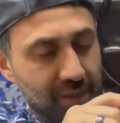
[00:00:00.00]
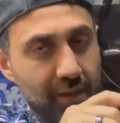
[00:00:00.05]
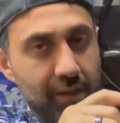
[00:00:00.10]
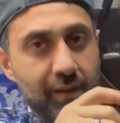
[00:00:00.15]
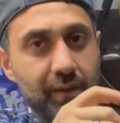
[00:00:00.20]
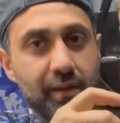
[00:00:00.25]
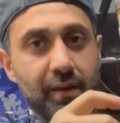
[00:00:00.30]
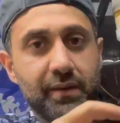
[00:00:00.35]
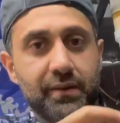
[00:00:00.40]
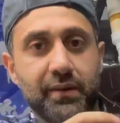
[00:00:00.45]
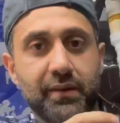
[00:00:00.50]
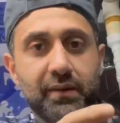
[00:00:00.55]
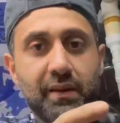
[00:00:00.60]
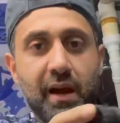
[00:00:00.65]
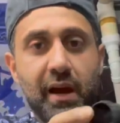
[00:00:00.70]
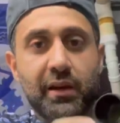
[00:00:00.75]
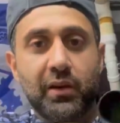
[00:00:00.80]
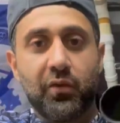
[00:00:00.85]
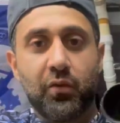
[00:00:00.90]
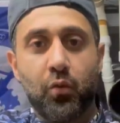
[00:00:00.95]
This is
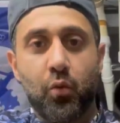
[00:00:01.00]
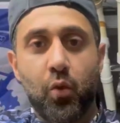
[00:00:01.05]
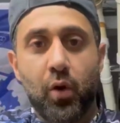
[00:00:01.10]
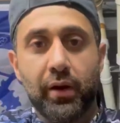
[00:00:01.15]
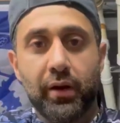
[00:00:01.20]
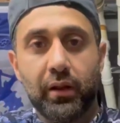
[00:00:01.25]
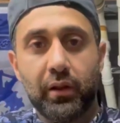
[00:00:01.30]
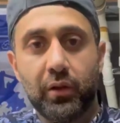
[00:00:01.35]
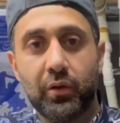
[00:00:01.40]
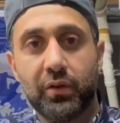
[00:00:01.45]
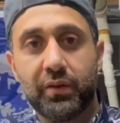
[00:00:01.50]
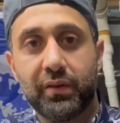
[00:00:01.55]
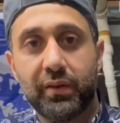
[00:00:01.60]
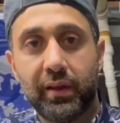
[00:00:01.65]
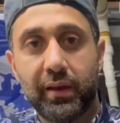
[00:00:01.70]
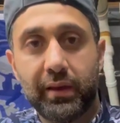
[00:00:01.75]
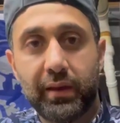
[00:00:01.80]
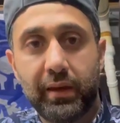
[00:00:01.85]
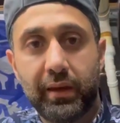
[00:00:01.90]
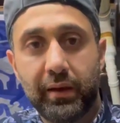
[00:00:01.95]
kind of what it looks
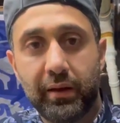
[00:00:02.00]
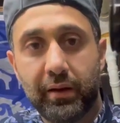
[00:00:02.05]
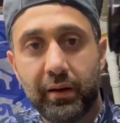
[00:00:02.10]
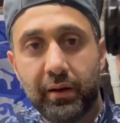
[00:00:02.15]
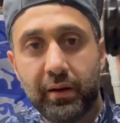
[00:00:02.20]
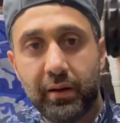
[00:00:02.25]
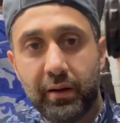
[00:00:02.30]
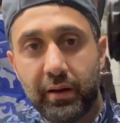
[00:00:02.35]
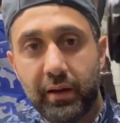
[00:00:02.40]
like here,